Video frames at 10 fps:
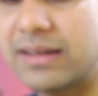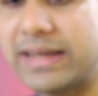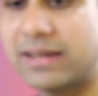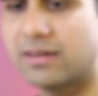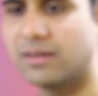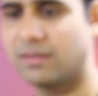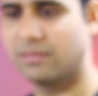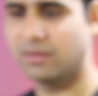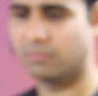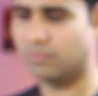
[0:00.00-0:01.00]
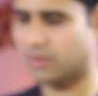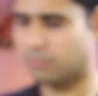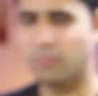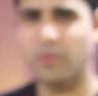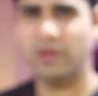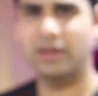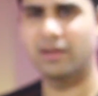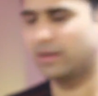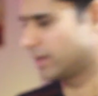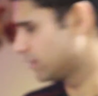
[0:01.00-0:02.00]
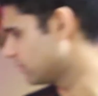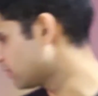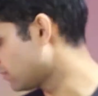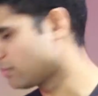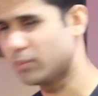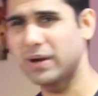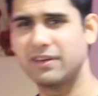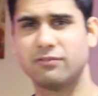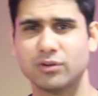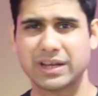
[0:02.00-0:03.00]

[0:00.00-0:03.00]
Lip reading: like a mobile, a mobile phone